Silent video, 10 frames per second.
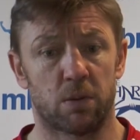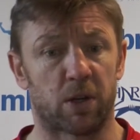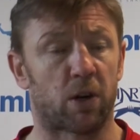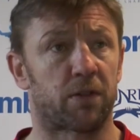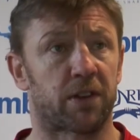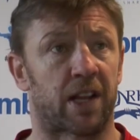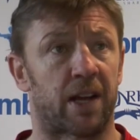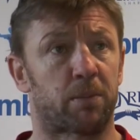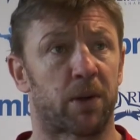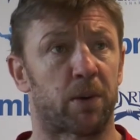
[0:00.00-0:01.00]
We got off the
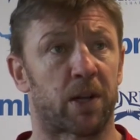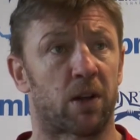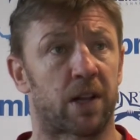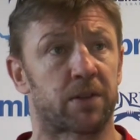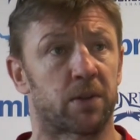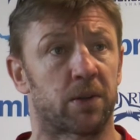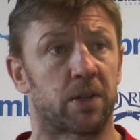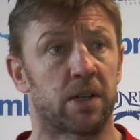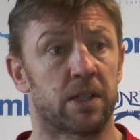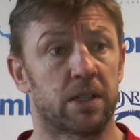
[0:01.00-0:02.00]
line pretty well all
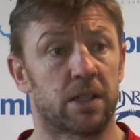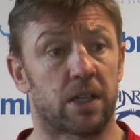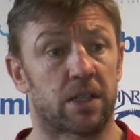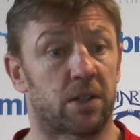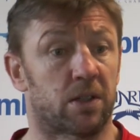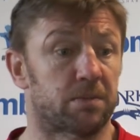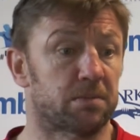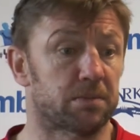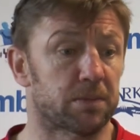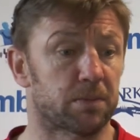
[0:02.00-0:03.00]
afternoon. And, you know,
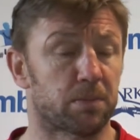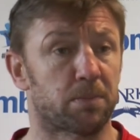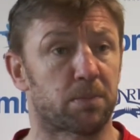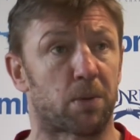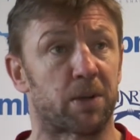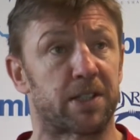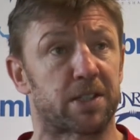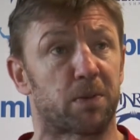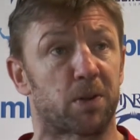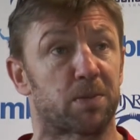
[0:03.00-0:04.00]
probably
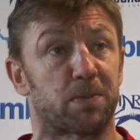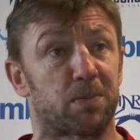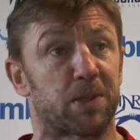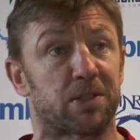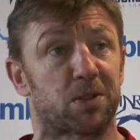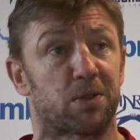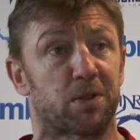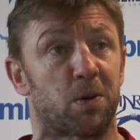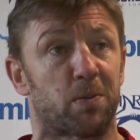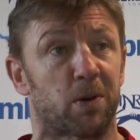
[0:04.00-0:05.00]
disappointed we didn't score a
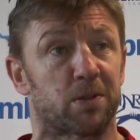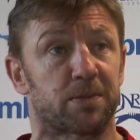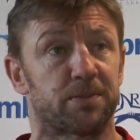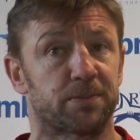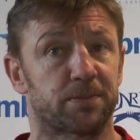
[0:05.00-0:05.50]
few more points.